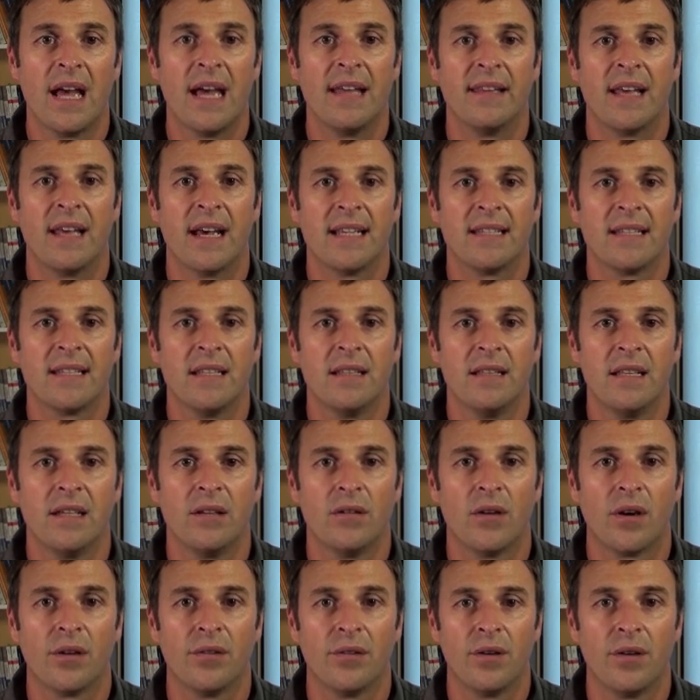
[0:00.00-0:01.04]
and
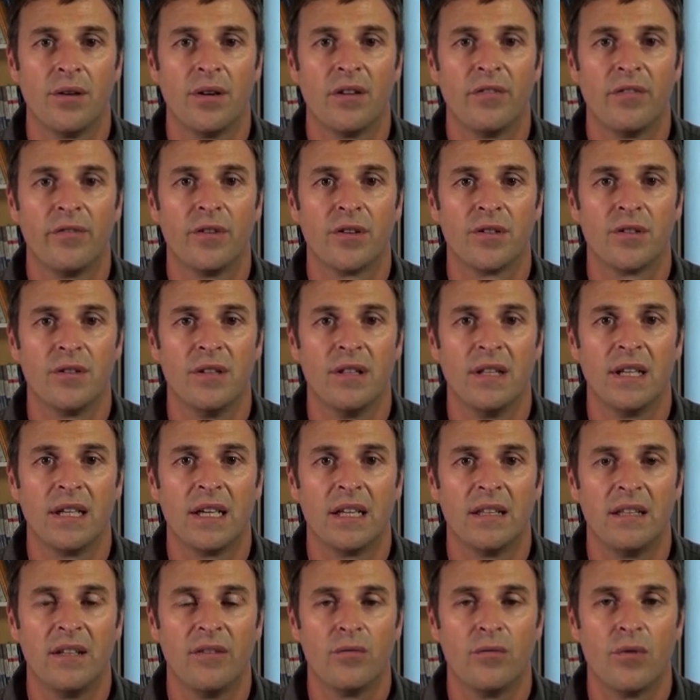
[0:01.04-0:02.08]
ascending order for the
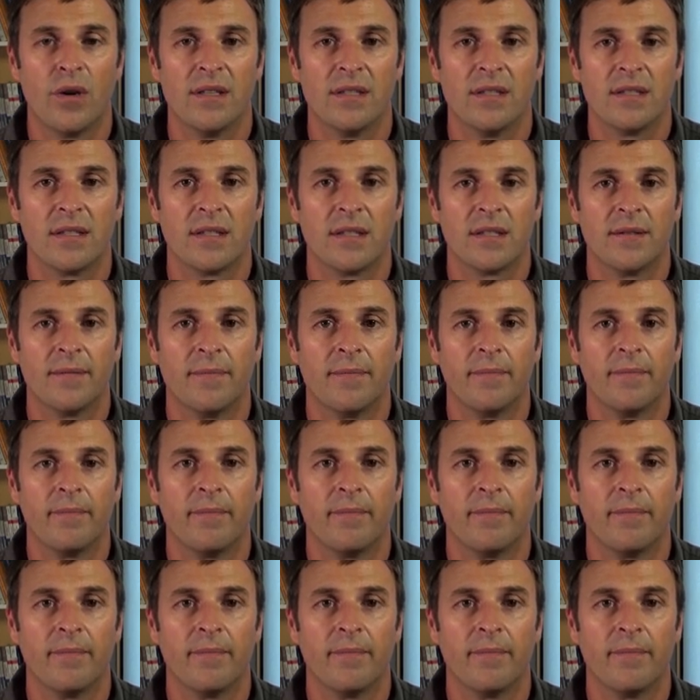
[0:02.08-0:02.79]
negative ones.